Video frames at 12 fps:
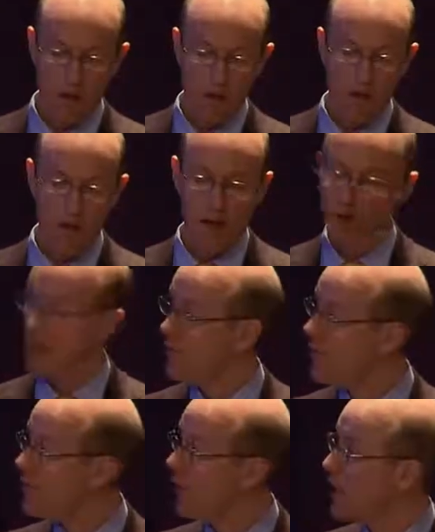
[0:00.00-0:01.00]
And
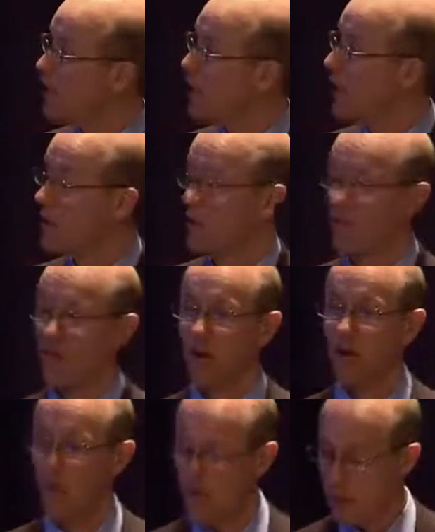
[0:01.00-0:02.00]
then framing.
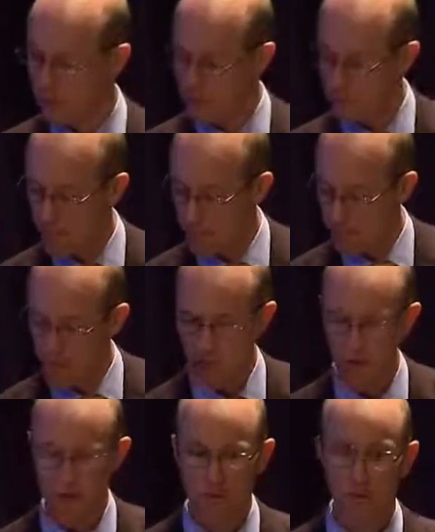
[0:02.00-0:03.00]
So
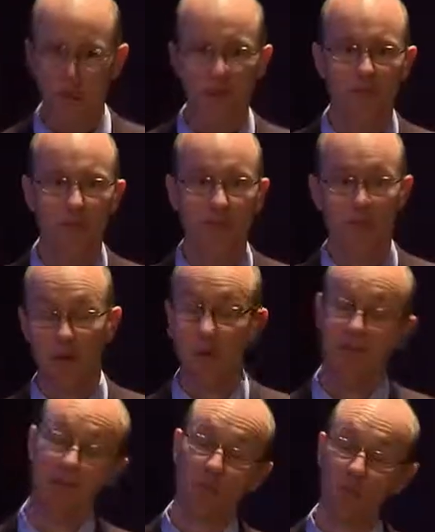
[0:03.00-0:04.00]
Michael Drew,
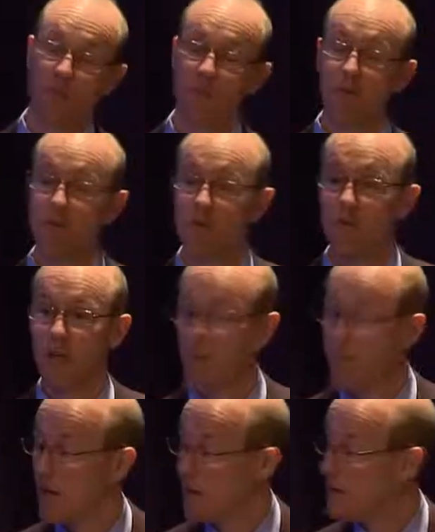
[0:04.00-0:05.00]
this morning was talking a bit
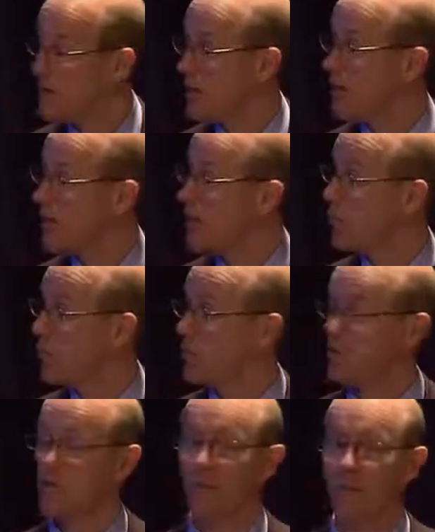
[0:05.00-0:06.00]
about the
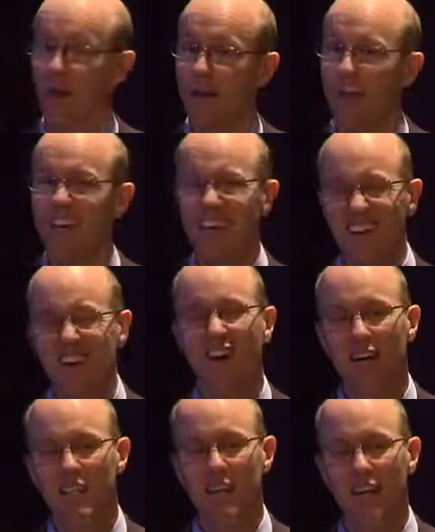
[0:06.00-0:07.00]
importance of framing. The
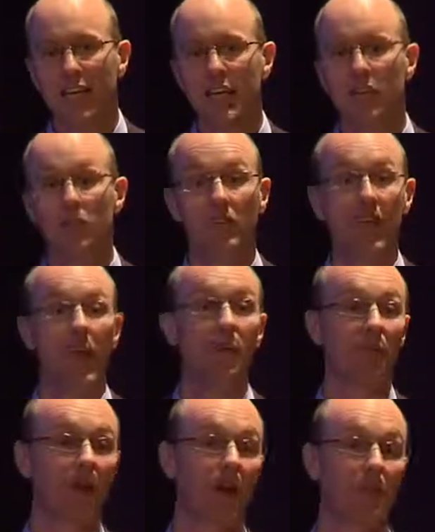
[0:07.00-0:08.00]
idea here is how
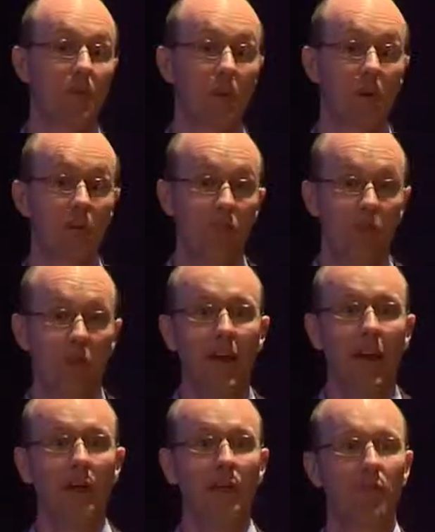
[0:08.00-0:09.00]
we frame a question,
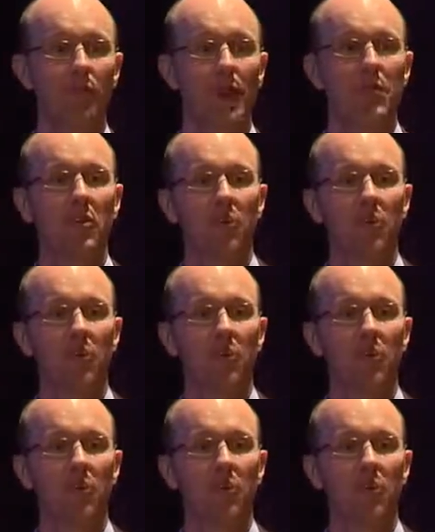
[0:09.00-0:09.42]
how we frame a